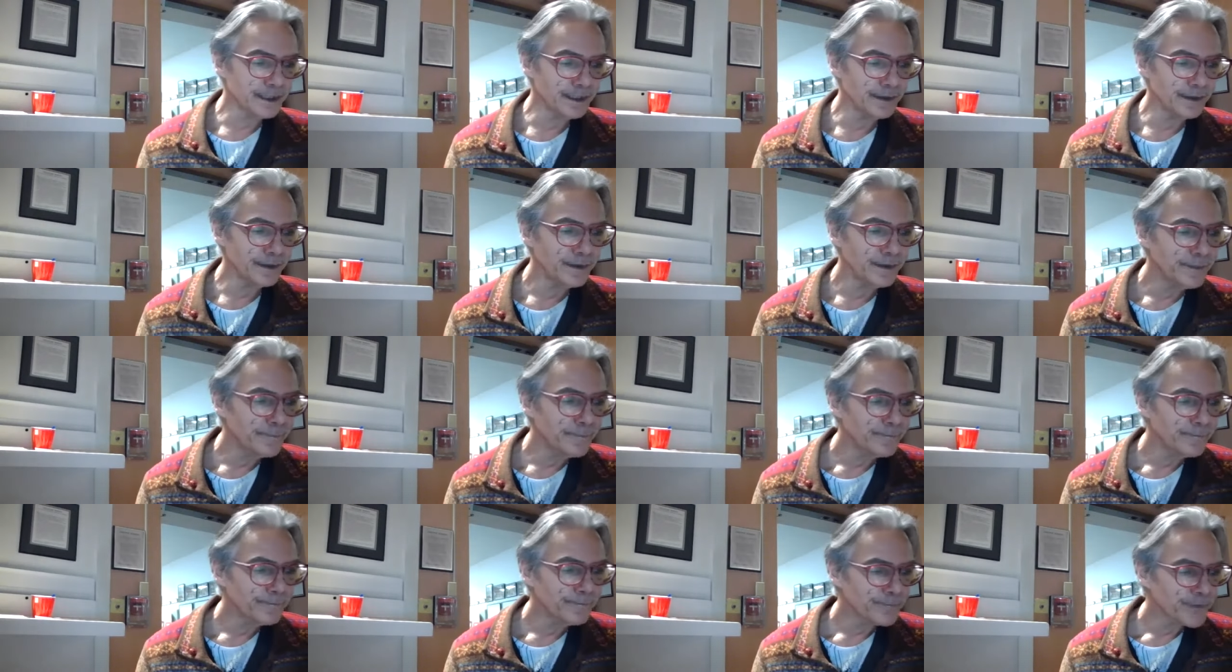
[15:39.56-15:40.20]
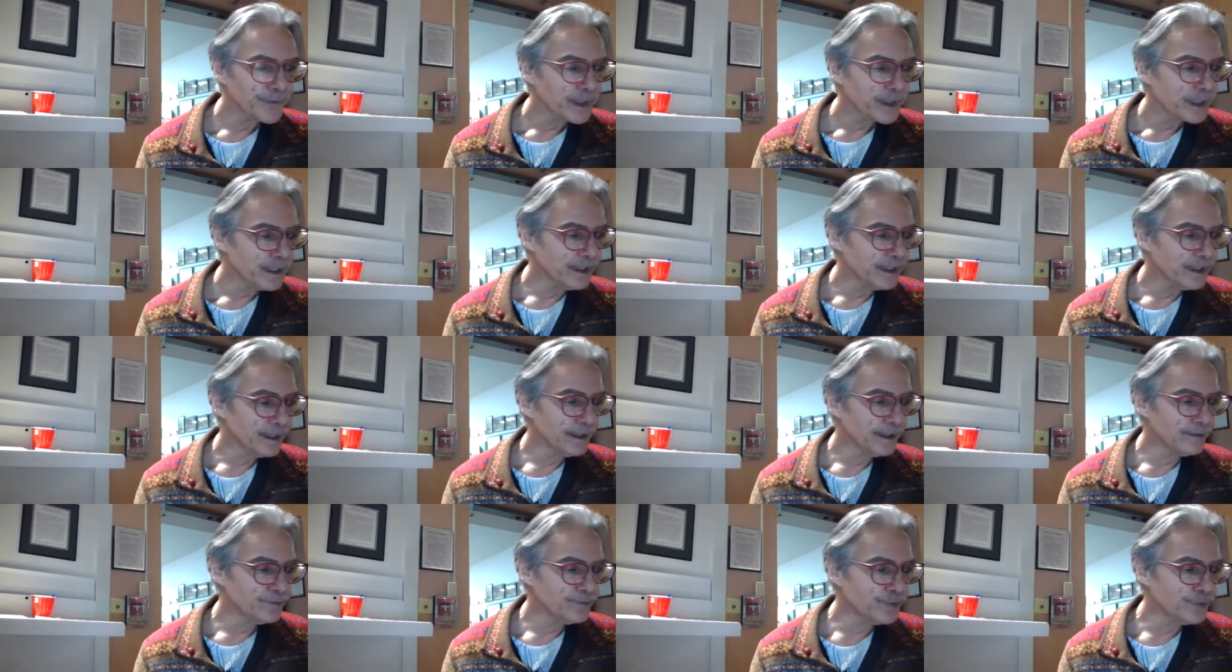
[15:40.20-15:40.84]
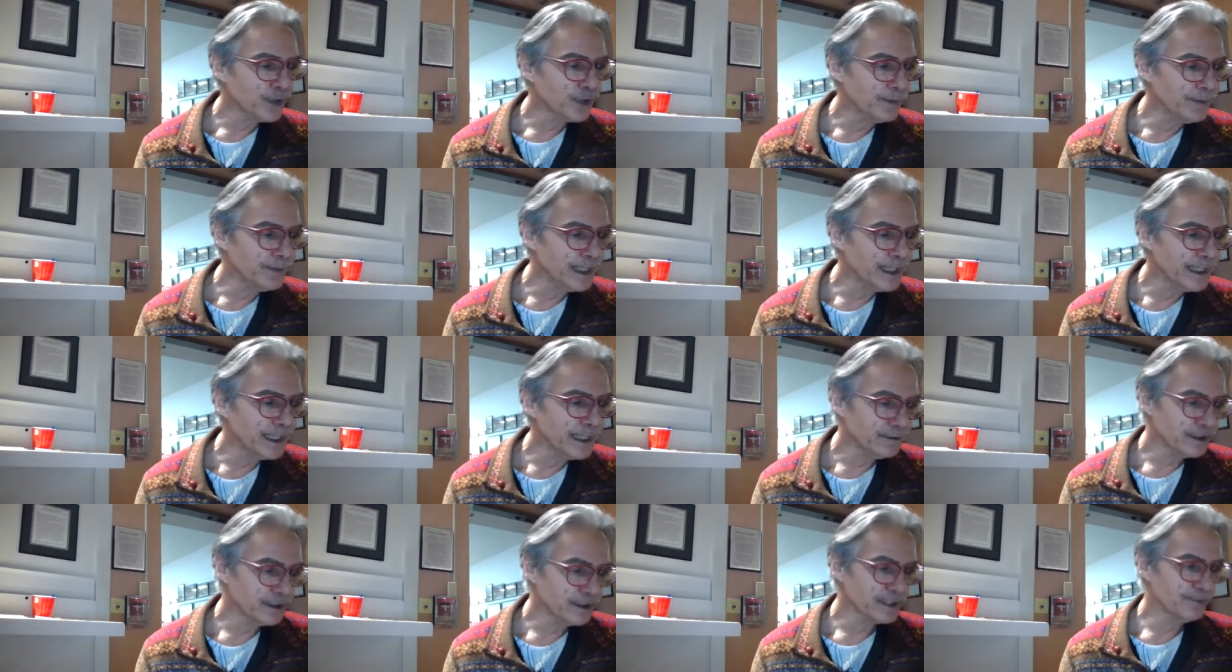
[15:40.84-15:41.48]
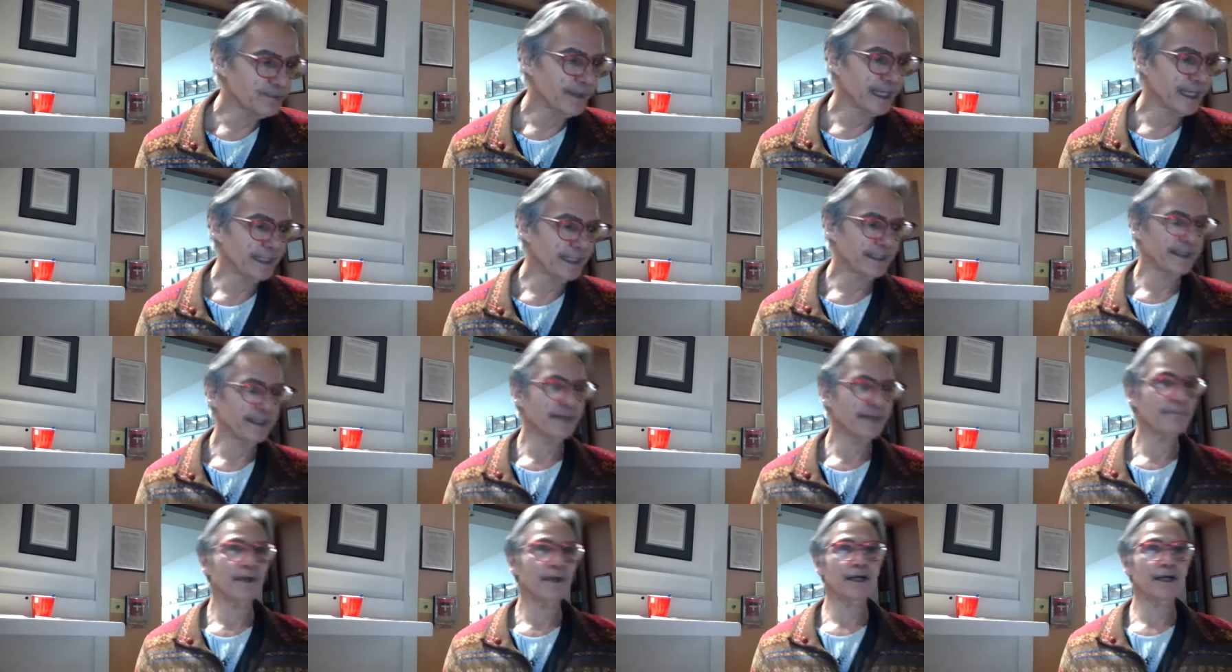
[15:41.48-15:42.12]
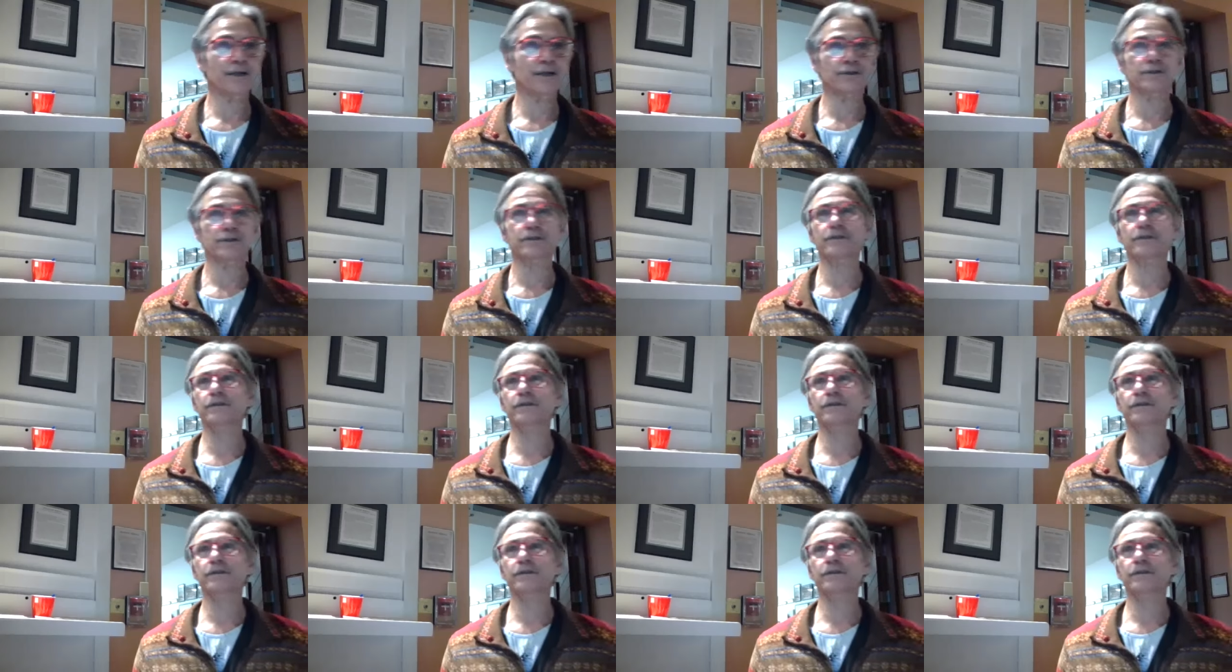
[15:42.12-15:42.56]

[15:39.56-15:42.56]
to. And for me, it was mainly about